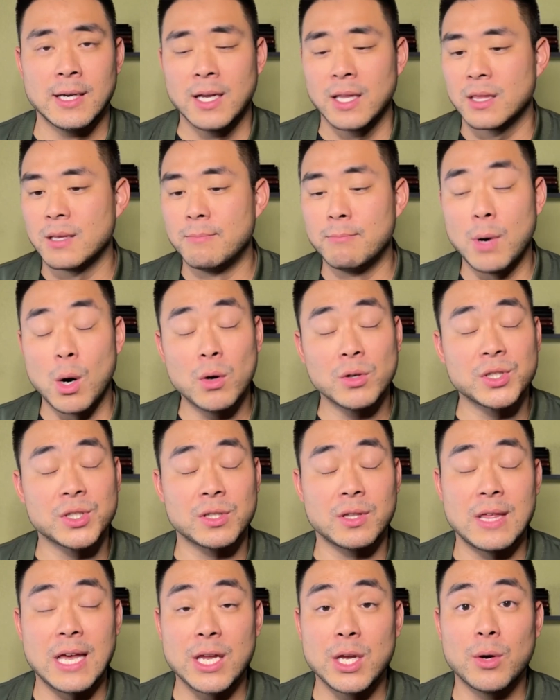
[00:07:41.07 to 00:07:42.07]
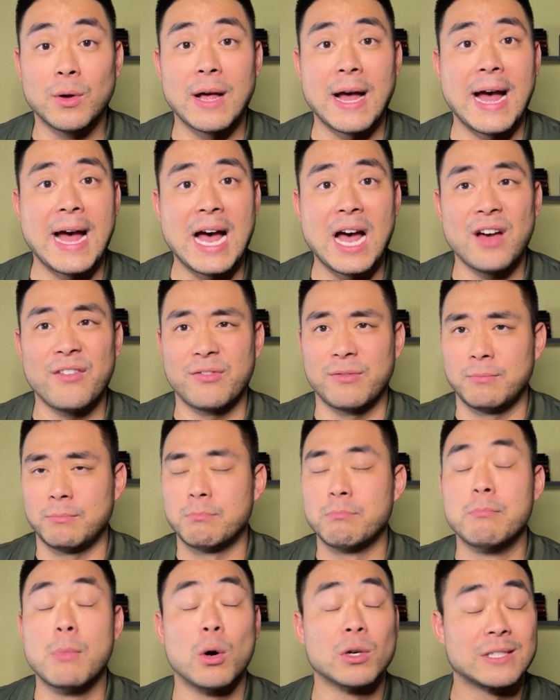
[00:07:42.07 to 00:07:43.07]
The most that you'll have,
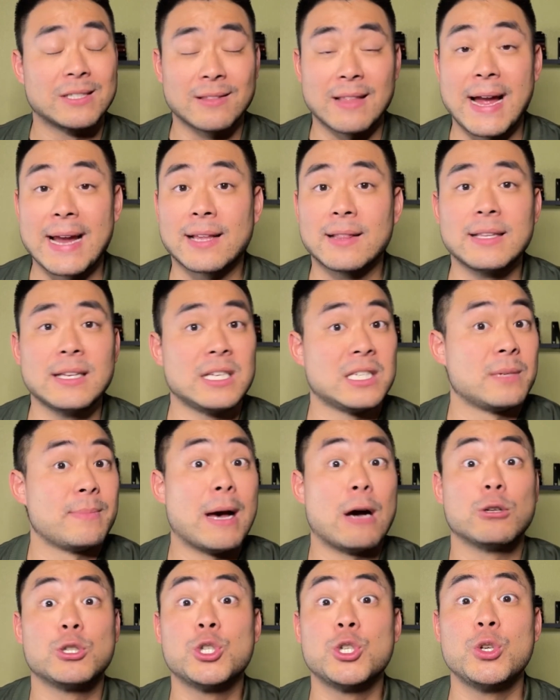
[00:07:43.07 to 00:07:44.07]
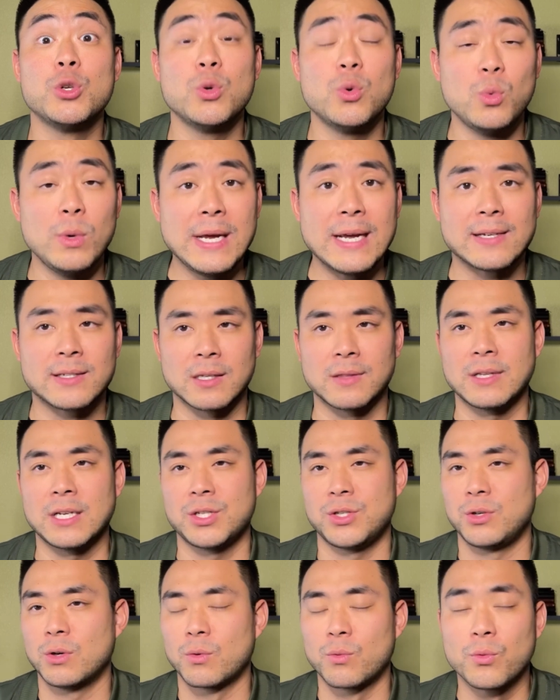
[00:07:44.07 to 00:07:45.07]
most likely, is about 2 weeks
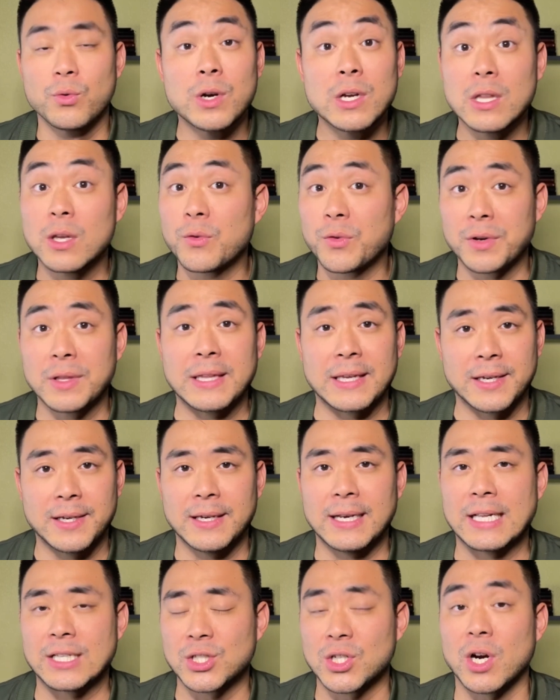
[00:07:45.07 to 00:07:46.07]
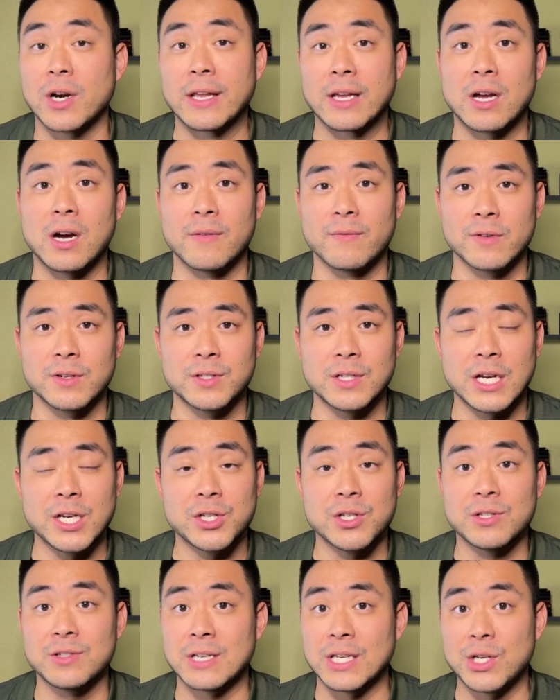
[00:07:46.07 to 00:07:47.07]
unless you're really good at starting
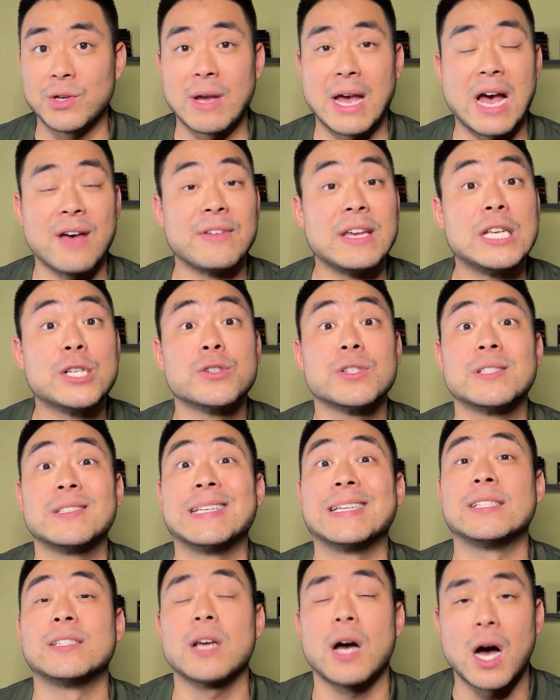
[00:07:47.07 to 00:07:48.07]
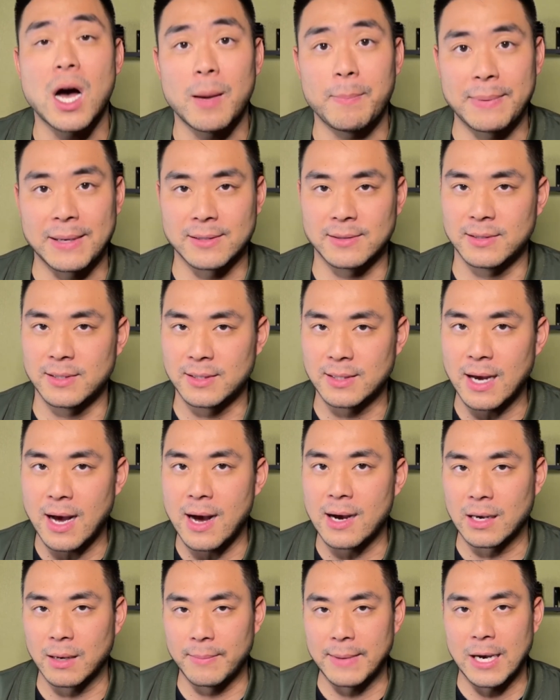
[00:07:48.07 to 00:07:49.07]
conversations and you have interesting topics to
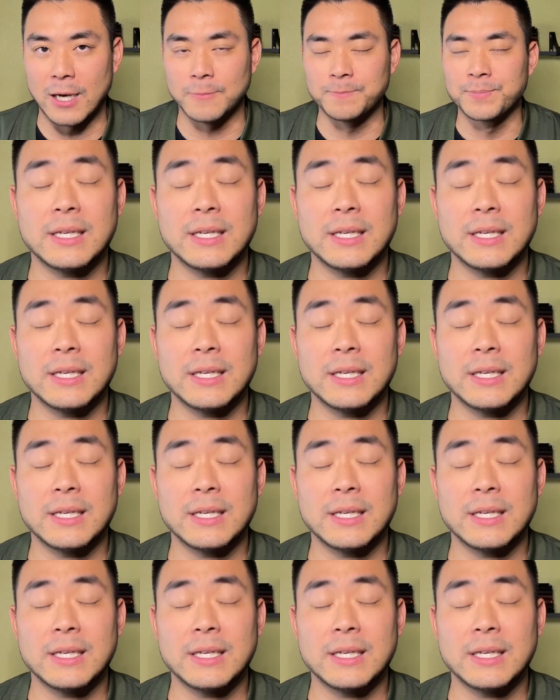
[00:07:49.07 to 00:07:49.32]
talk about.